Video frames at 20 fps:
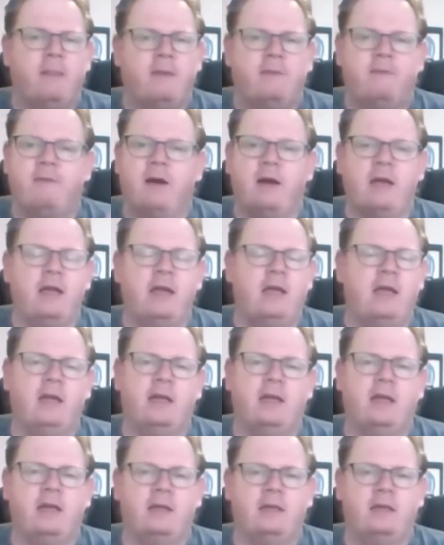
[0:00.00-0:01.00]
The fucking
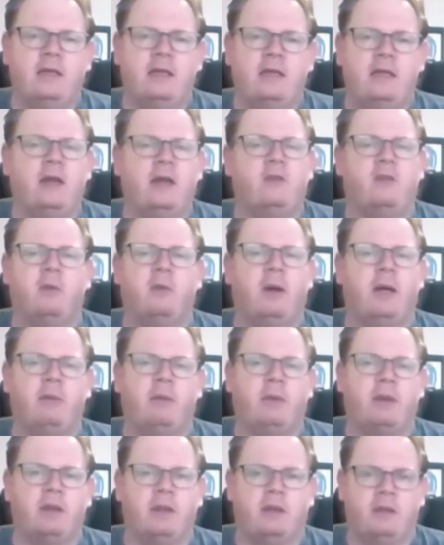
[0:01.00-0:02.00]
killer gets away
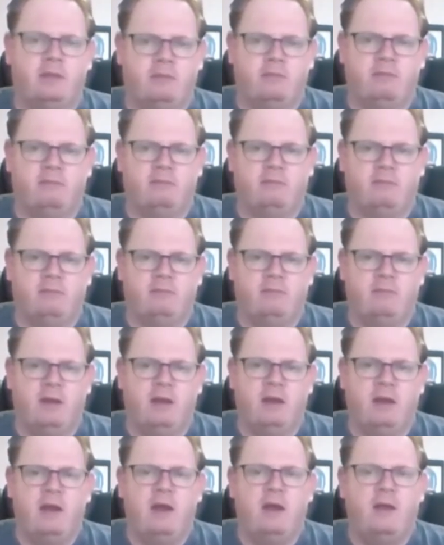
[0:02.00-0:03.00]
with it.
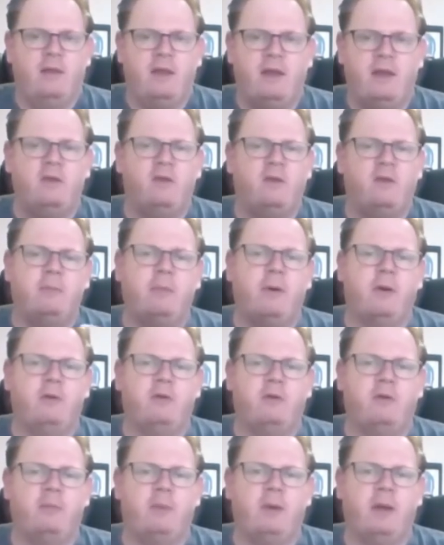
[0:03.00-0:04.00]
These are
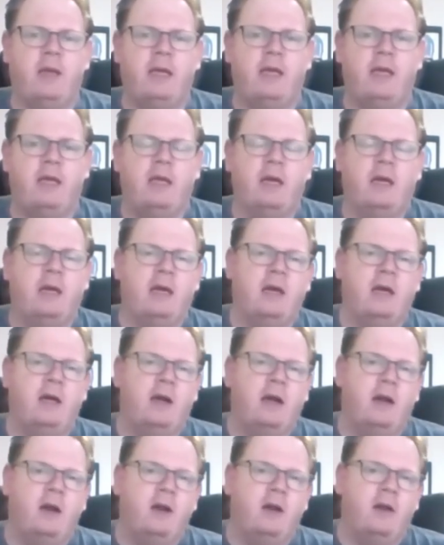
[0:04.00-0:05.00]
supposed to be
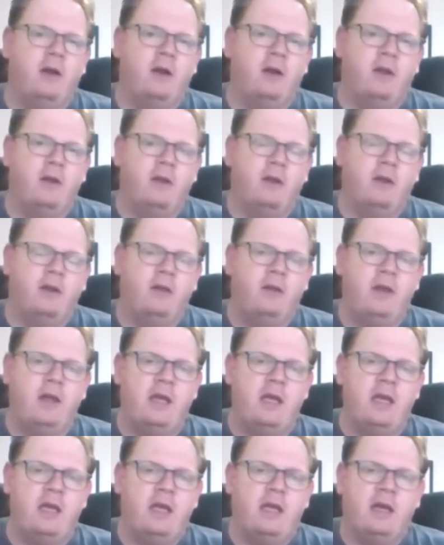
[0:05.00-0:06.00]

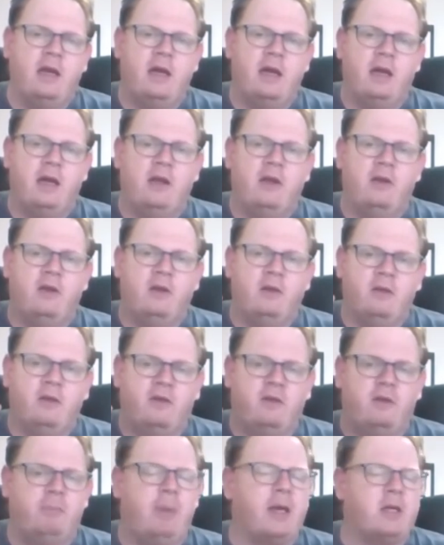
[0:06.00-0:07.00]
the
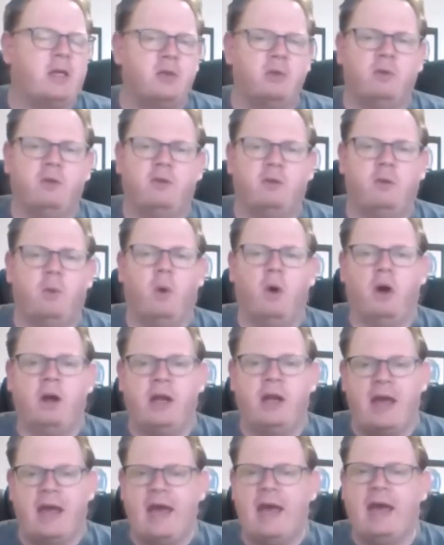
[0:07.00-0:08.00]
Special
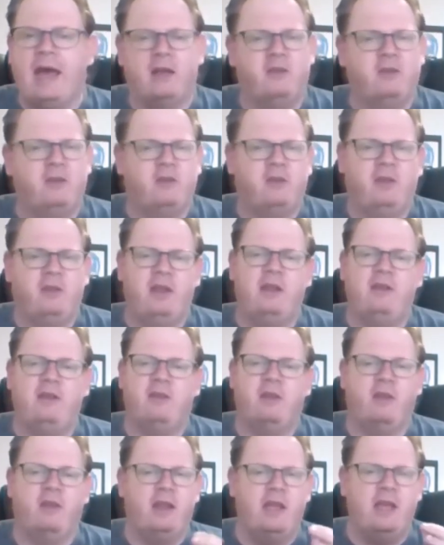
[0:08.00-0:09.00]
Squad X.
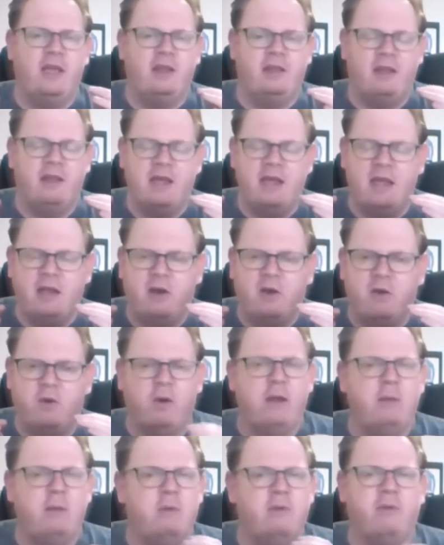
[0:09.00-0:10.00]
These are the
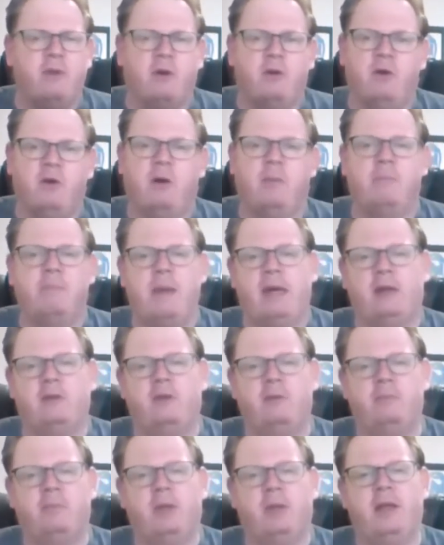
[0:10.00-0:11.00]
cream of the crop
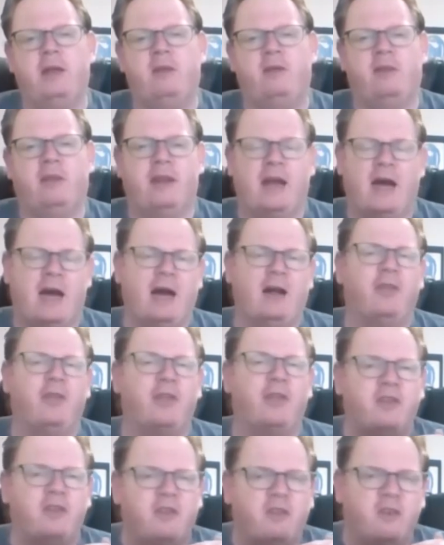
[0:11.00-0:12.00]
mounted police that hunt
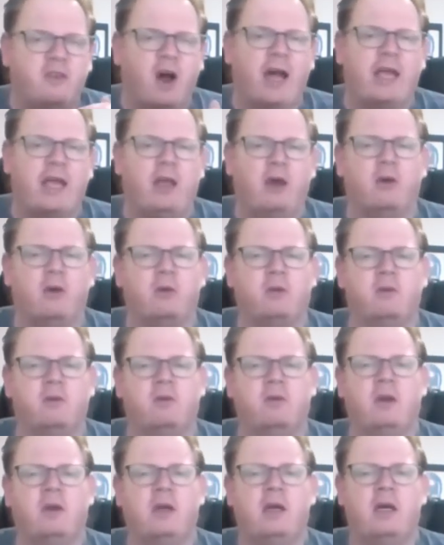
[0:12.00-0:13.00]
the
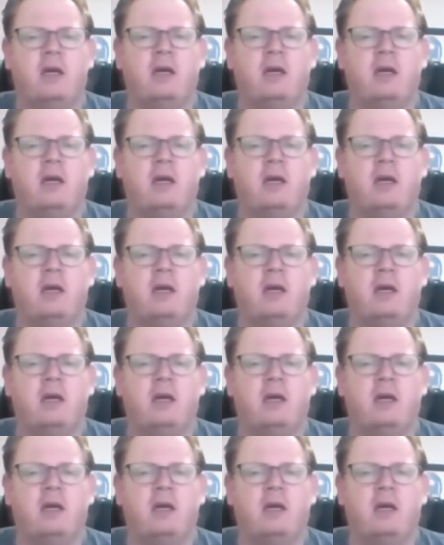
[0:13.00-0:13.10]
psychos.